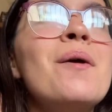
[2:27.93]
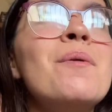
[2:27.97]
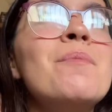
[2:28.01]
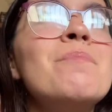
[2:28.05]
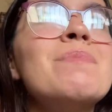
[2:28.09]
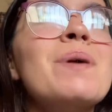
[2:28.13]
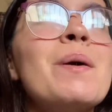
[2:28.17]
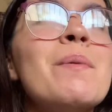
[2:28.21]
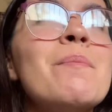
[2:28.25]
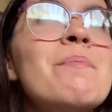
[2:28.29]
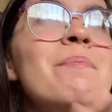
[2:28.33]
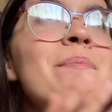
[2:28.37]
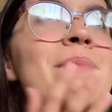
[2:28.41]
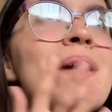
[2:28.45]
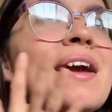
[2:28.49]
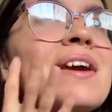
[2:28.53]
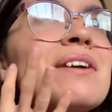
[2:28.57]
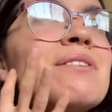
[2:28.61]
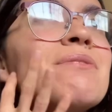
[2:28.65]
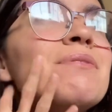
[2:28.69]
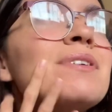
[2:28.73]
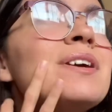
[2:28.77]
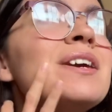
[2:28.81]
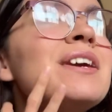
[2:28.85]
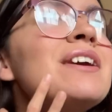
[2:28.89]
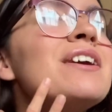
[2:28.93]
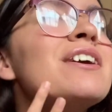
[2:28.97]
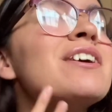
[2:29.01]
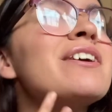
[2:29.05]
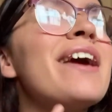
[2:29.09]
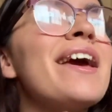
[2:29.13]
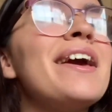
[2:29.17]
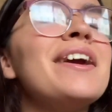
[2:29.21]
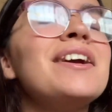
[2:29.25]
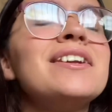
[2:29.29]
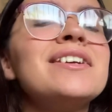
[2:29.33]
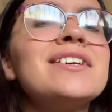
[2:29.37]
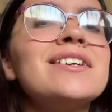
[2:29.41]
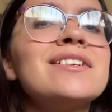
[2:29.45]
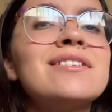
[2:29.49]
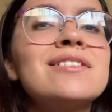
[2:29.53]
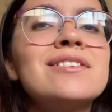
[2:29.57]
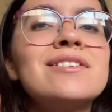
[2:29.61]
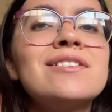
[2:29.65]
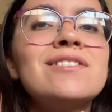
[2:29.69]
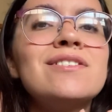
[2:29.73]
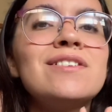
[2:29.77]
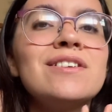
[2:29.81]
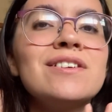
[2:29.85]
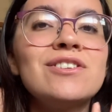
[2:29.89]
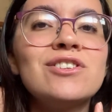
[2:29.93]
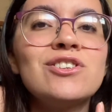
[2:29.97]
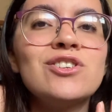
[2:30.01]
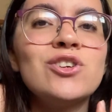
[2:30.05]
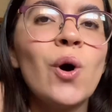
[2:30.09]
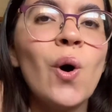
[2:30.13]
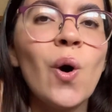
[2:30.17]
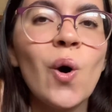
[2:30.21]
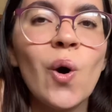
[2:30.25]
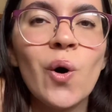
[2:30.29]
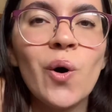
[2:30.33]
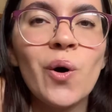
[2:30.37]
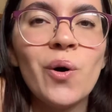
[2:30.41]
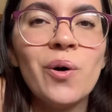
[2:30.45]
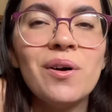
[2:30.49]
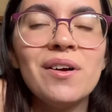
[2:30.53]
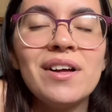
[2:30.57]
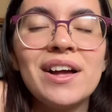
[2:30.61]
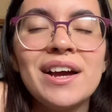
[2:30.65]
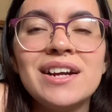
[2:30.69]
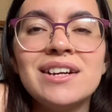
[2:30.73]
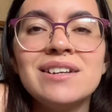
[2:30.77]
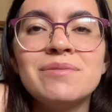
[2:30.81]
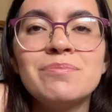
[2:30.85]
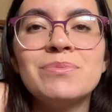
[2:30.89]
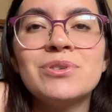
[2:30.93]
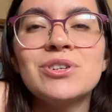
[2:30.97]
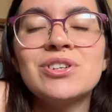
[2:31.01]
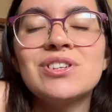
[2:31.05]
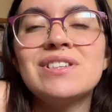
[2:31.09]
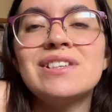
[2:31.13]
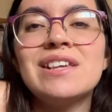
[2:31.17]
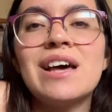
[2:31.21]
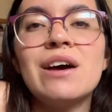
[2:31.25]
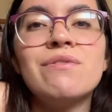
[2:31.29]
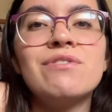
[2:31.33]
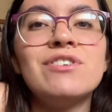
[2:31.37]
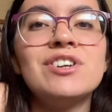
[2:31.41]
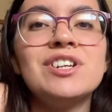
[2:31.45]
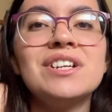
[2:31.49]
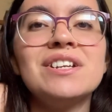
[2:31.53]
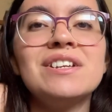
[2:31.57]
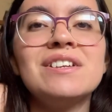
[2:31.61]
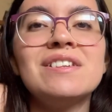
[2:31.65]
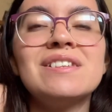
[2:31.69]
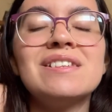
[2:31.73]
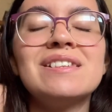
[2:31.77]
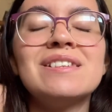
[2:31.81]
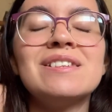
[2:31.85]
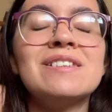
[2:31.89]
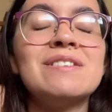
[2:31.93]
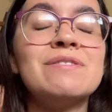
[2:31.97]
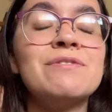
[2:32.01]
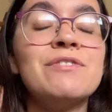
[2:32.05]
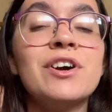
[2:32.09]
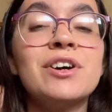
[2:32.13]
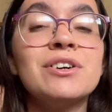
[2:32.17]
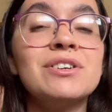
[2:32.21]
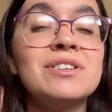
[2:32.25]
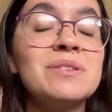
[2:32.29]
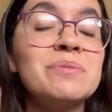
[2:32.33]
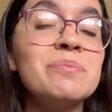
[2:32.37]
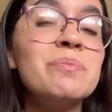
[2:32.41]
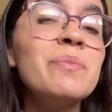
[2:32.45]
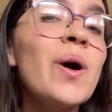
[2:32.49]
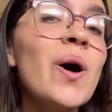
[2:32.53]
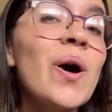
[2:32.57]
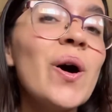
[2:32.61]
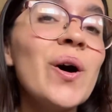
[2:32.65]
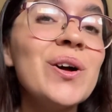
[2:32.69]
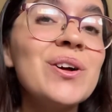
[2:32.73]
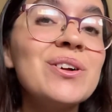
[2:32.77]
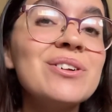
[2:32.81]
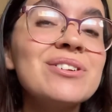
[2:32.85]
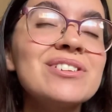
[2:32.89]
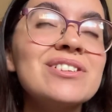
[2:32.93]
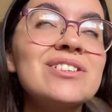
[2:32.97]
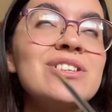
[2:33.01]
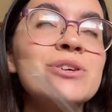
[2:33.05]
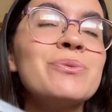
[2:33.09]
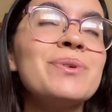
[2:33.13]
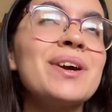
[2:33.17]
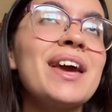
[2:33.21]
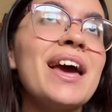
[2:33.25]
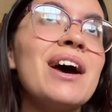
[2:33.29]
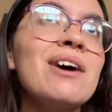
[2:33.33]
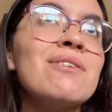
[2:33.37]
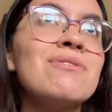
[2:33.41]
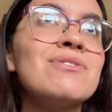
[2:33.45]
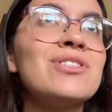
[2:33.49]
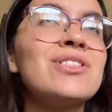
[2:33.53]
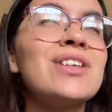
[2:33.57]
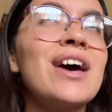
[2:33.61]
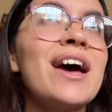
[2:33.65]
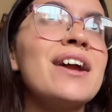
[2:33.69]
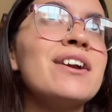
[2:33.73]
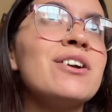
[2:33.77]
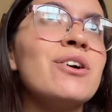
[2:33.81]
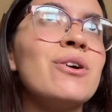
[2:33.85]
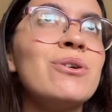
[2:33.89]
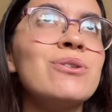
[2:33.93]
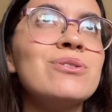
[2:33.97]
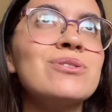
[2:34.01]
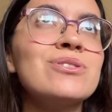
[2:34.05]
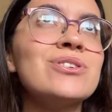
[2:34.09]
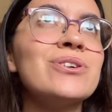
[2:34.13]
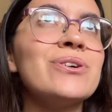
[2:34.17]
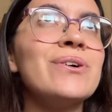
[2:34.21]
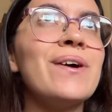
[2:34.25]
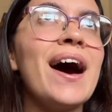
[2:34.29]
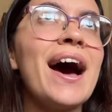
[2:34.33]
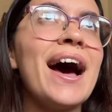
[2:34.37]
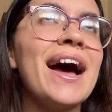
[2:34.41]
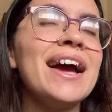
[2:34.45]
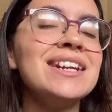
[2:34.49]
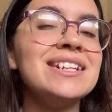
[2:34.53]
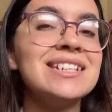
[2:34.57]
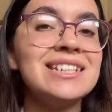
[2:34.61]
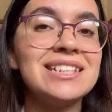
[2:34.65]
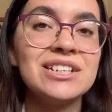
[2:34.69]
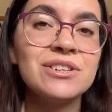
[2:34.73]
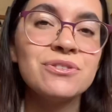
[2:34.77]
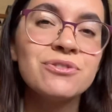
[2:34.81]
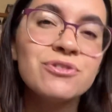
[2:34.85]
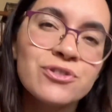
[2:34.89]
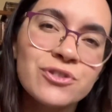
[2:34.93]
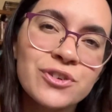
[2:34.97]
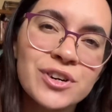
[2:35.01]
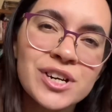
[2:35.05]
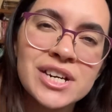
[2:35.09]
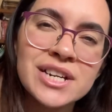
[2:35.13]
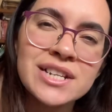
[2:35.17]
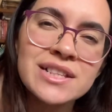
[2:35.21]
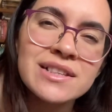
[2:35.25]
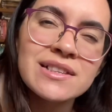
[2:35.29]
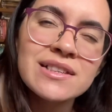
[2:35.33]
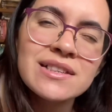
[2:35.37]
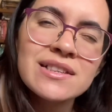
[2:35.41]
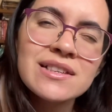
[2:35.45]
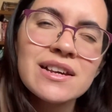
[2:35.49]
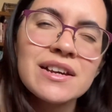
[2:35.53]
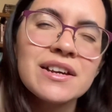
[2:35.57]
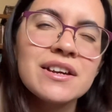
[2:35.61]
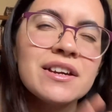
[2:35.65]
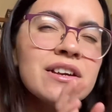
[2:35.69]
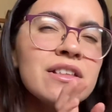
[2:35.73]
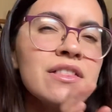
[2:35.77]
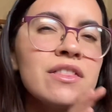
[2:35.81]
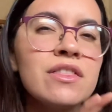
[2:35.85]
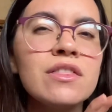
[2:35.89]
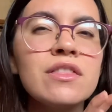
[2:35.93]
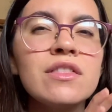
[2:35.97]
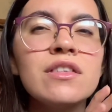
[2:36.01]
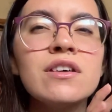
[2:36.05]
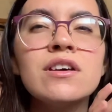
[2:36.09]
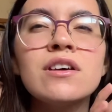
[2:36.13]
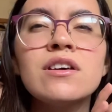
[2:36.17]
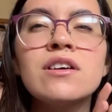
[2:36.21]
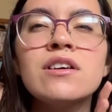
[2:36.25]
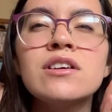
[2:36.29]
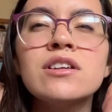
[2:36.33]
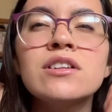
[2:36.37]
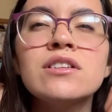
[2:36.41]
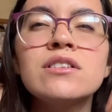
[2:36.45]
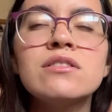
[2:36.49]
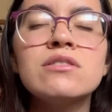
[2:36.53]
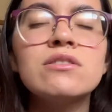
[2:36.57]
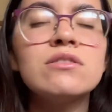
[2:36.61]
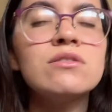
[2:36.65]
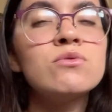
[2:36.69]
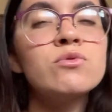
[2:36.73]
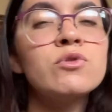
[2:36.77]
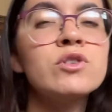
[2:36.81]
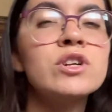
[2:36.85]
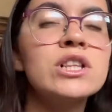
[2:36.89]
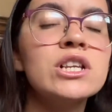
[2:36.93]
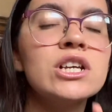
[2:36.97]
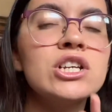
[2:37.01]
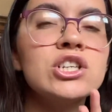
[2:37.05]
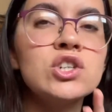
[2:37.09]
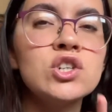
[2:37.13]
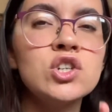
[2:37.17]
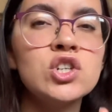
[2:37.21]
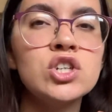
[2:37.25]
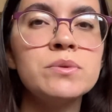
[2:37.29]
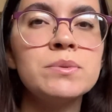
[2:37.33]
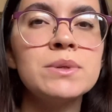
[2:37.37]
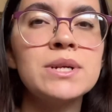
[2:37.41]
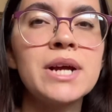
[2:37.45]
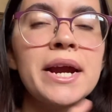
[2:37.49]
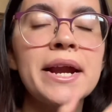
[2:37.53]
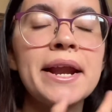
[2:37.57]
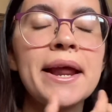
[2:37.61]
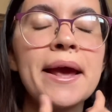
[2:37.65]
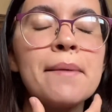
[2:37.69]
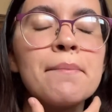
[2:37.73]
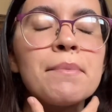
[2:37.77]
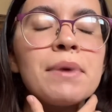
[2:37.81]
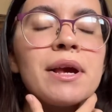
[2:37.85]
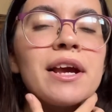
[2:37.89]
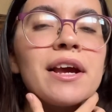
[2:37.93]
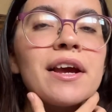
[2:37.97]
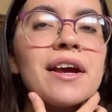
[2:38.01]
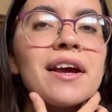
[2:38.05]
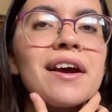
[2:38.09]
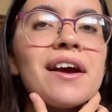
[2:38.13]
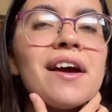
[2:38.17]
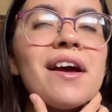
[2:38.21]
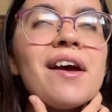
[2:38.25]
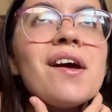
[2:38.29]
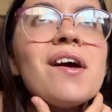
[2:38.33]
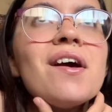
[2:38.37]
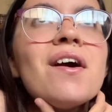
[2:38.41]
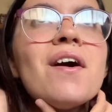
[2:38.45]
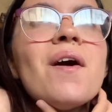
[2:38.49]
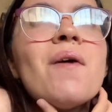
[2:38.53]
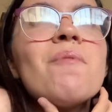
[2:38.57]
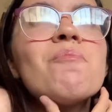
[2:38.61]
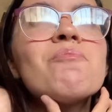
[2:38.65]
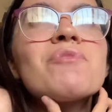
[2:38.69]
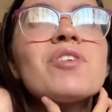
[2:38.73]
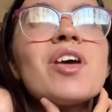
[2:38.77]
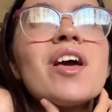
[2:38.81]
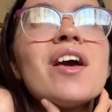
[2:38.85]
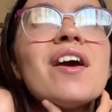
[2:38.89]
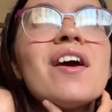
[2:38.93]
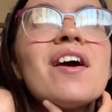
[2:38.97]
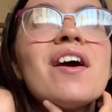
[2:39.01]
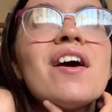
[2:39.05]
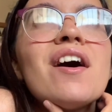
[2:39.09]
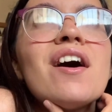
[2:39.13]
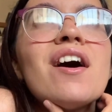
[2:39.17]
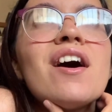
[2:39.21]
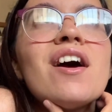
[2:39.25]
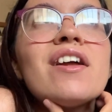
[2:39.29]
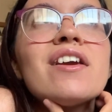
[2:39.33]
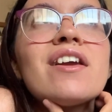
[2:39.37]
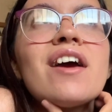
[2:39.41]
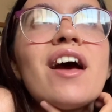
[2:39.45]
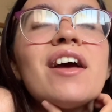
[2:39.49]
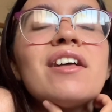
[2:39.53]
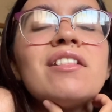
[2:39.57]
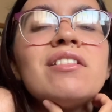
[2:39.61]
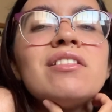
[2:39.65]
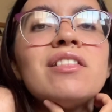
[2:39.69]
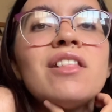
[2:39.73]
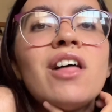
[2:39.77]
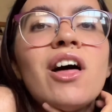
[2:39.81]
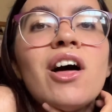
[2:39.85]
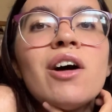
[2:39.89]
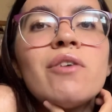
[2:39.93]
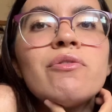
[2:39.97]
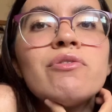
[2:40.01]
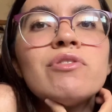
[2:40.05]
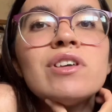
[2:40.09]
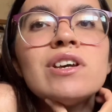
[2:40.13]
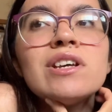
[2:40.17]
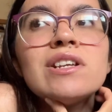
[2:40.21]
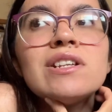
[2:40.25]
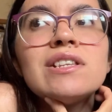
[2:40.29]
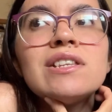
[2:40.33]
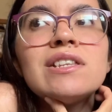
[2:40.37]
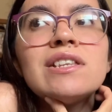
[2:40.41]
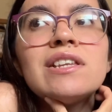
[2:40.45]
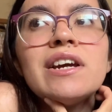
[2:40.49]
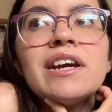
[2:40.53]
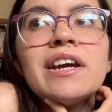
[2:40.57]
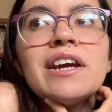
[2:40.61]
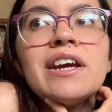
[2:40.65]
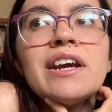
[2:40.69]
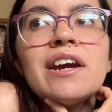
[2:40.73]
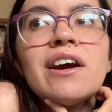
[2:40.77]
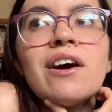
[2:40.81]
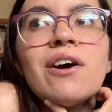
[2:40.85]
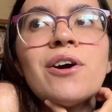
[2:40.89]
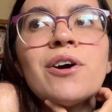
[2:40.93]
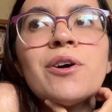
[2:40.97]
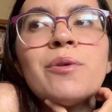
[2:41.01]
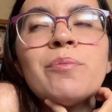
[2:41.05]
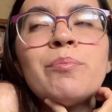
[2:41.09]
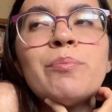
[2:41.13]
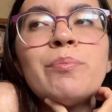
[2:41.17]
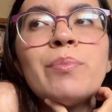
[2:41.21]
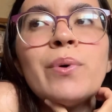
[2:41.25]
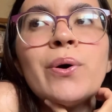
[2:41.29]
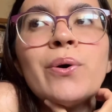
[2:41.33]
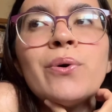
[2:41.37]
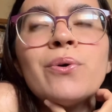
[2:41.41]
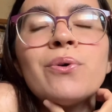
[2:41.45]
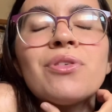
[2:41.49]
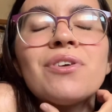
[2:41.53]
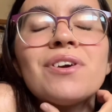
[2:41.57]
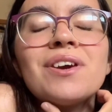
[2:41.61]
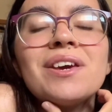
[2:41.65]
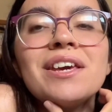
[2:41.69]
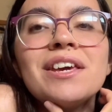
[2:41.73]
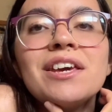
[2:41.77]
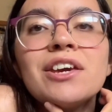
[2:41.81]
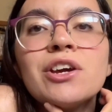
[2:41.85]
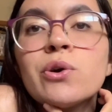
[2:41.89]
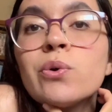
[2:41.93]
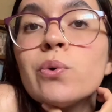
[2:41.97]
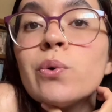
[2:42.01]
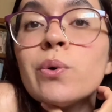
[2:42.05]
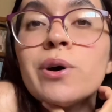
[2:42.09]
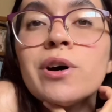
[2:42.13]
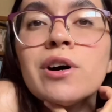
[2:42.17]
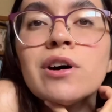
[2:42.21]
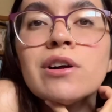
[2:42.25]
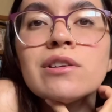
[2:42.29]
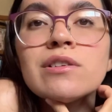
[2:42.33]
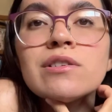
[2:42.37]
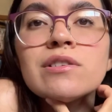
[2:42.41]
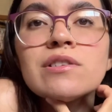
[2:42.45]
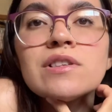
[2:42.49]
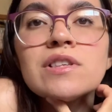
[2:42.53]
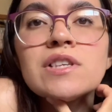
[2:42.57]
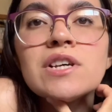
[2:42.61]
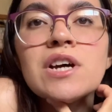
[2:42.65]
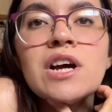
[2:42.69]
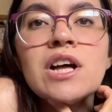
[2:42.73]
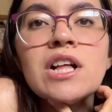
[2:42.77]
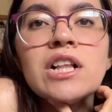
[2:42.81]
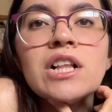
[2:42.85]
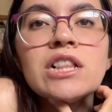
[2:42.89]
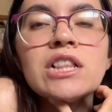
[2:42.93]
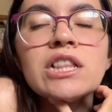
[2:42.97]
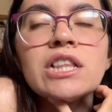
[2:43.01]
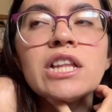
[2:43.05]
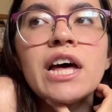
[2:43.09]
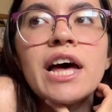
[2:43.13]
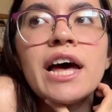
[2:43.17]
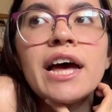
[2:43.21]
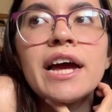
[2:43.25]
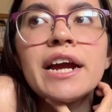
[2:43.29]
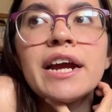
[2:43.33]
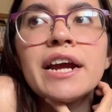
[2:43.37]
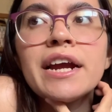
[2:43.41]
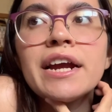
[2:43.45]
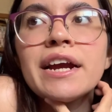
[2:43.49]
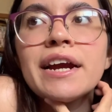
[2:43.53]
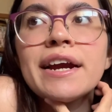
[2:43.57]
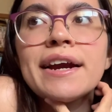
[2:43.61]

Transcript: Maybe Hades is so tall and Persephone is very small, so we have that also high difference in the relationship dynamic. And I love that they are both equals. Not,